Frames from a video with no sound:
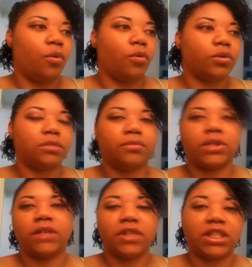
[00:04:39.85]
some
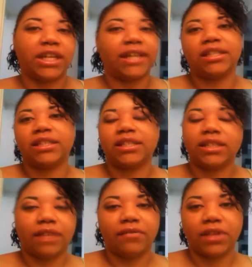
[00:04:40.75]
different changes and
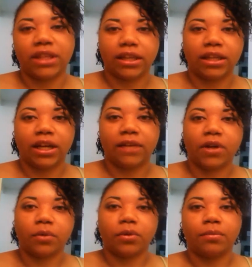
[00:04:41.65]
everything that I've
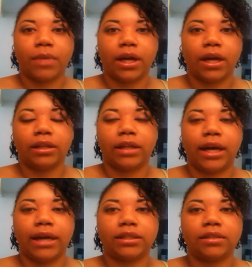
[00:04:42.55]
done with my
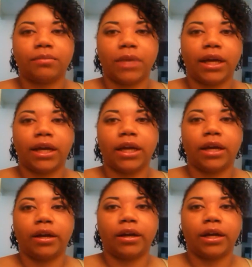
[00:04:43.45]
locs and my
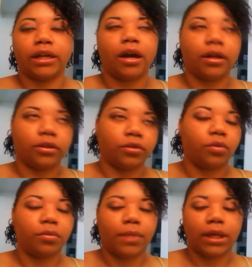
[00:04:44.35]
hair and gone through
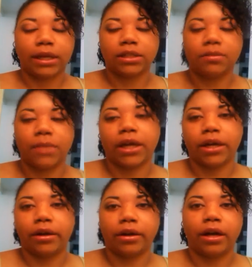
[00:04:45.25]
with my locs and my
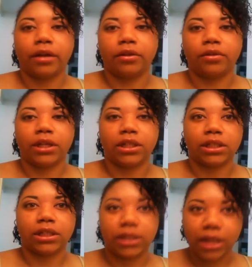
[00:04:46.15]
hair other than
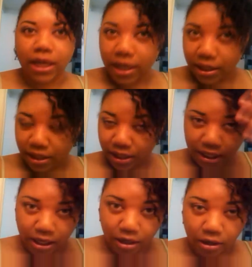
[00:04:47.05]
just
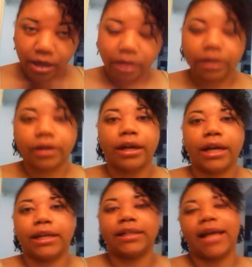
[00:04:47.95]
the hair color
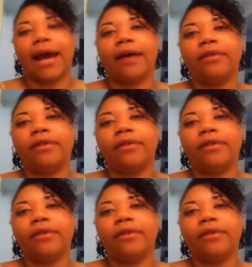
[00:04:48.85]
and the style.